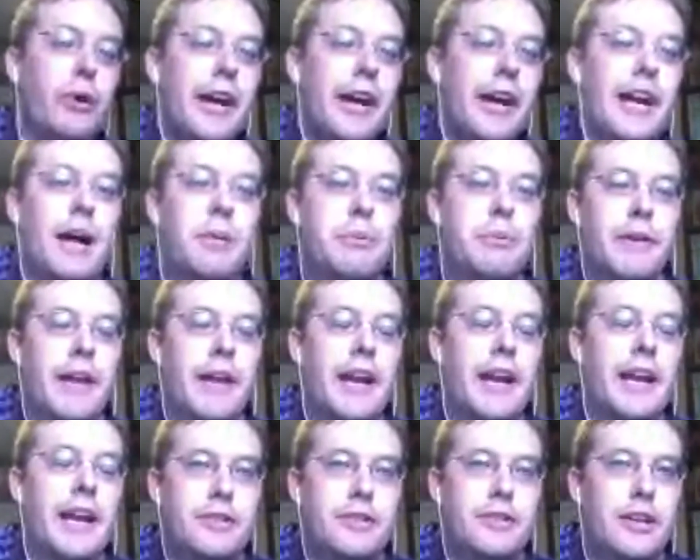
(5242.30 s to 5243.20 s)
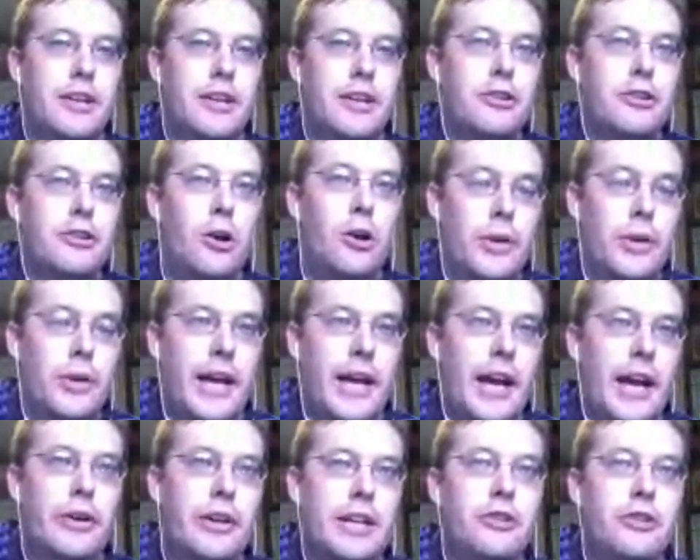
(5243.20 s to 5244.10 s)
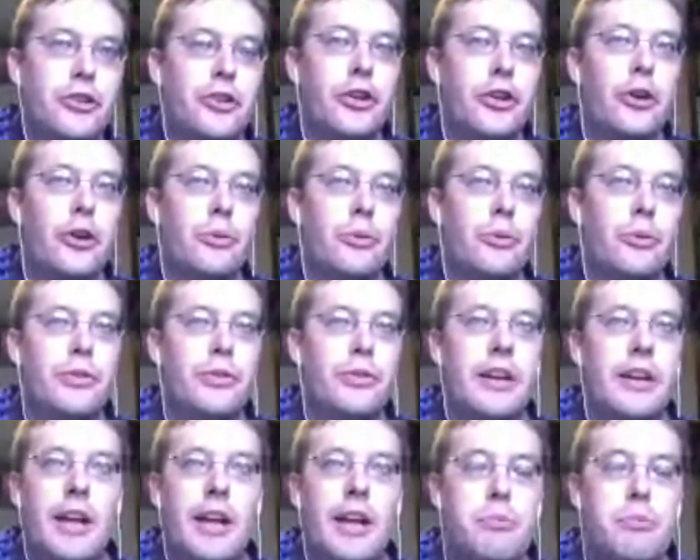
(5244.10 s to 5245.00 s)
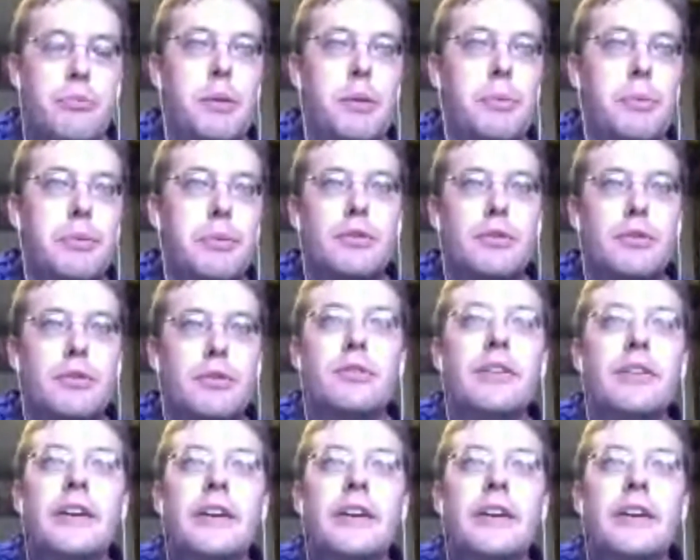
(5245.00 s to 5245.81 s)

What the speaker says: Night Goblin Fanatics that don't count against your total for sudden death purposes.